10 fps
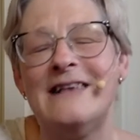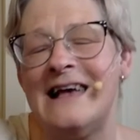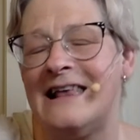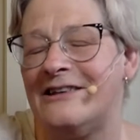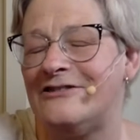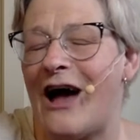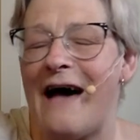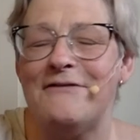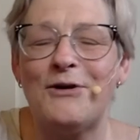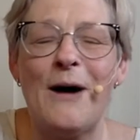It'll
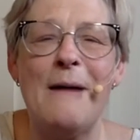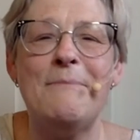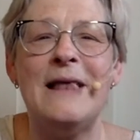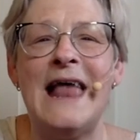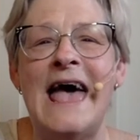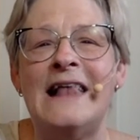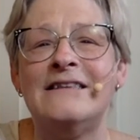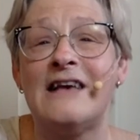drive you quite bananas,